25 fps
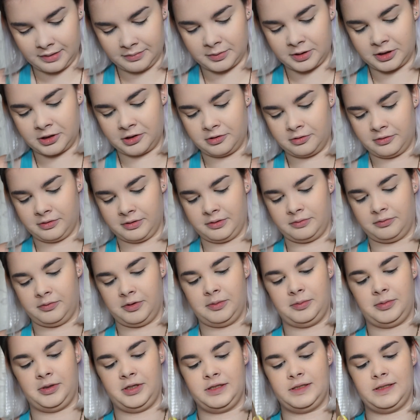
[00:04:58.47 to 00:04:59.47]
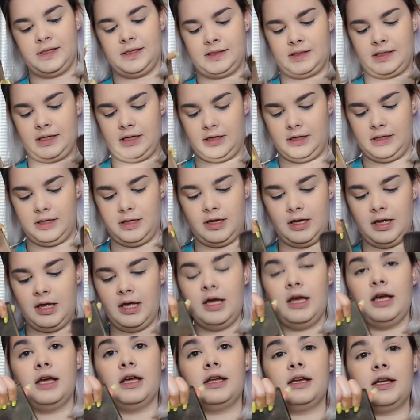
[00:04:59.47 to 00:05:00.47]
gonna go in with Princess Cut
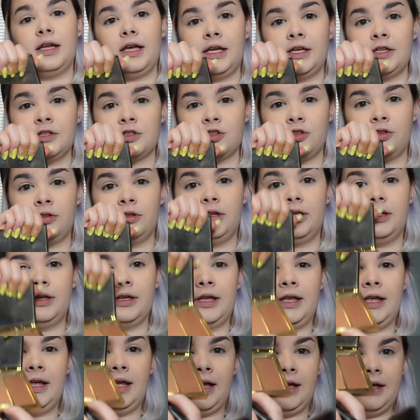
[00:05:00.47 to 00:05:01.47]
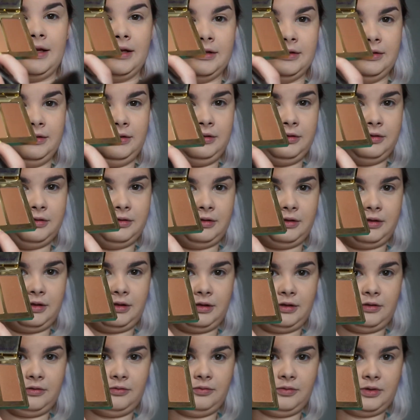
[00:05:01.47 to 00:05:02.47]
and Angel again,
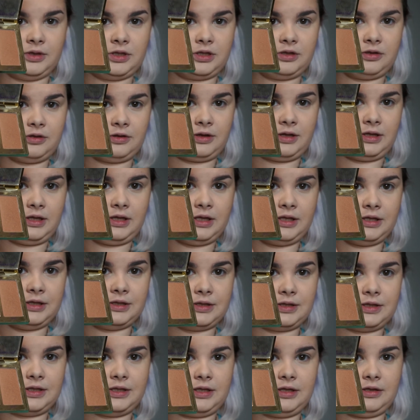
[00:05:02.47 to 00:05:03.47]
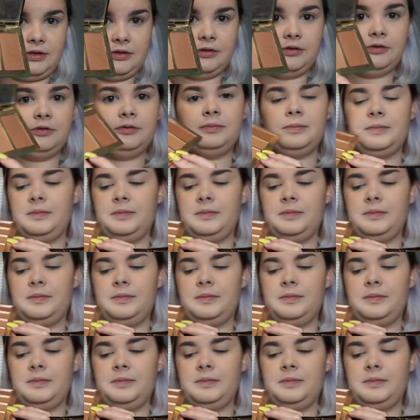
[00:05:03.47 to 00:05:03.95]
which are these two.